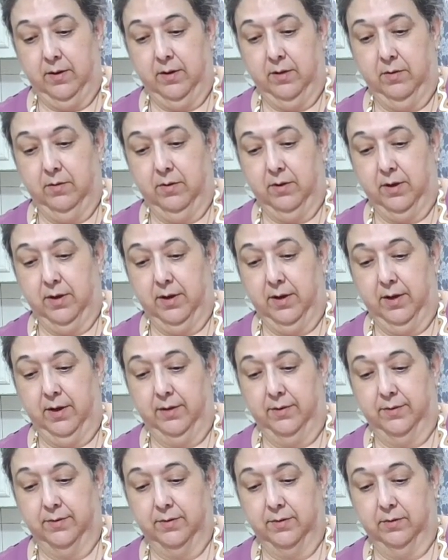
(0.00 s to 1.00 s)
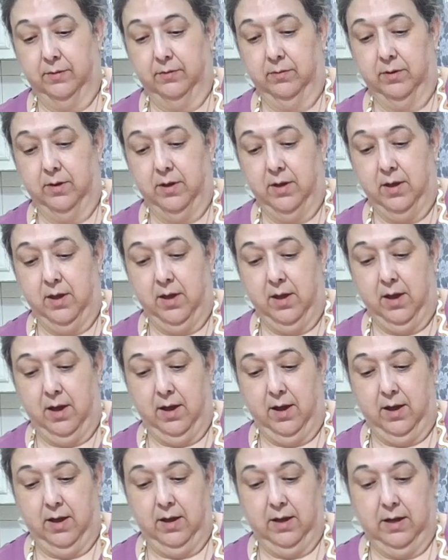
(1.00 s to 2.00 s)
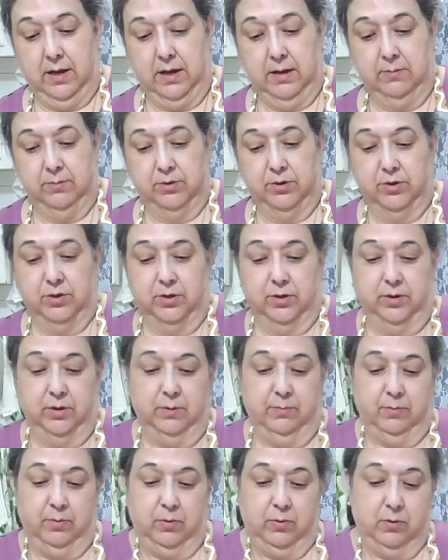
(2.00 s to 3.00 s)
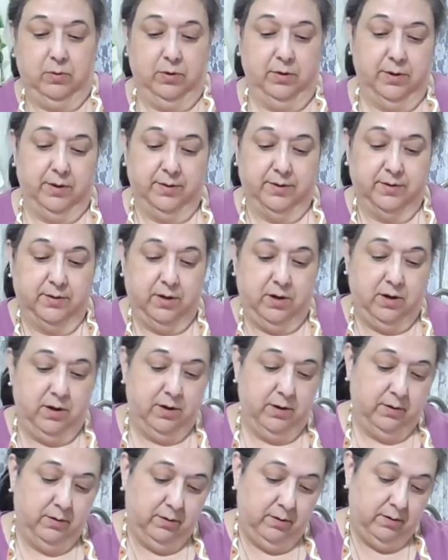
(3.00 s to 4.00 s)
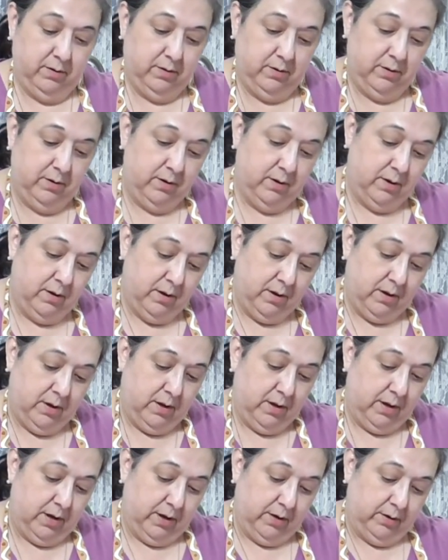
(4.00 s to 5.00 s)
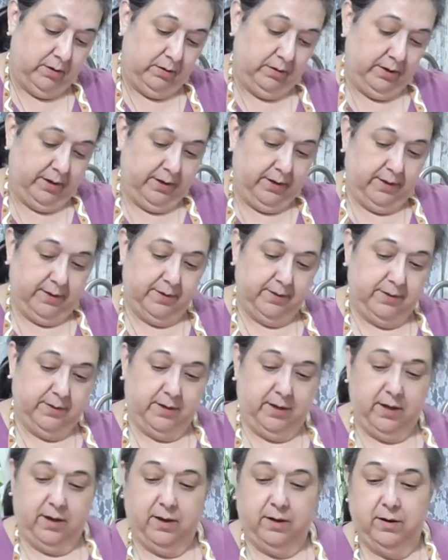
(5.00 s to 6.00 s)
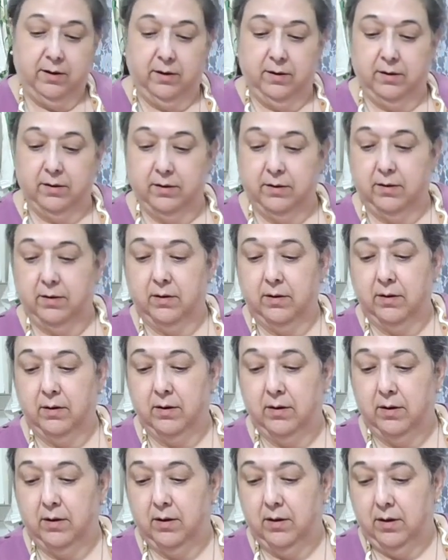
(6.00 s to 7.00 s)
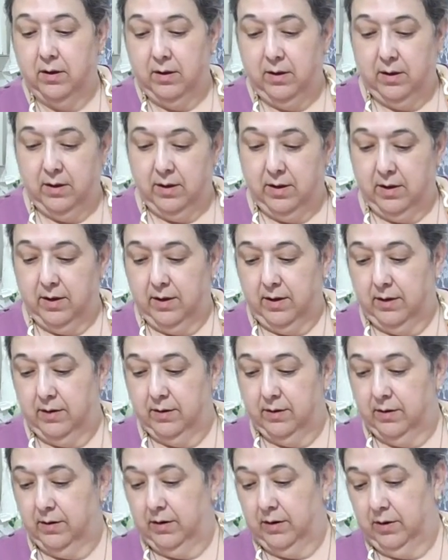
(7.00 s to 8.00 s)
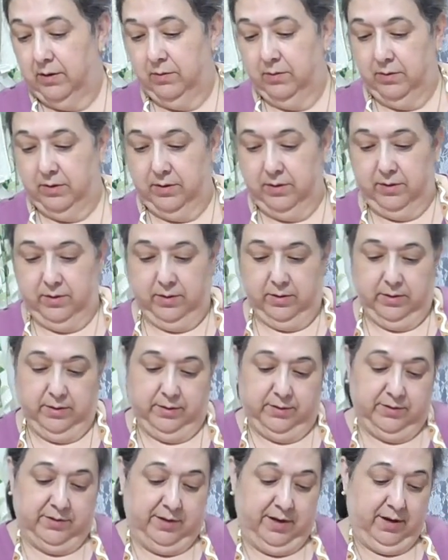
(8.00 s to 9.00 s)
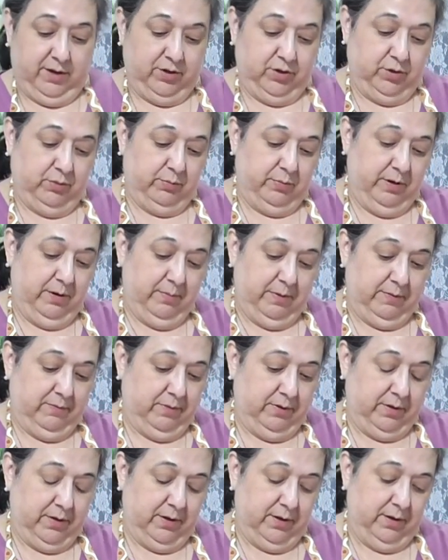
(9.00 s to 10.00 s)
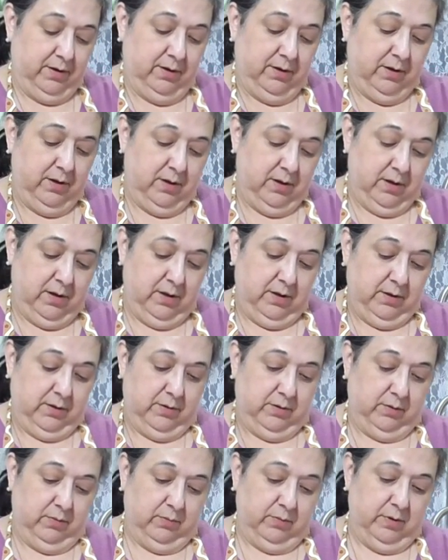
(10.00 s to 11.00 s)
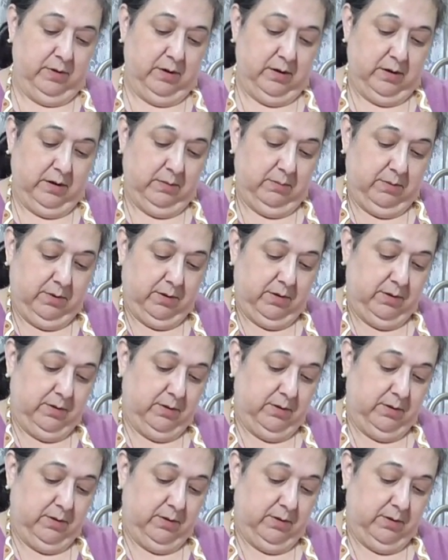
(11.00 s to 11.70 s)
Okay, so I'm just going to pour this on and do like it said, and then load it. It said just rub everything. So rub.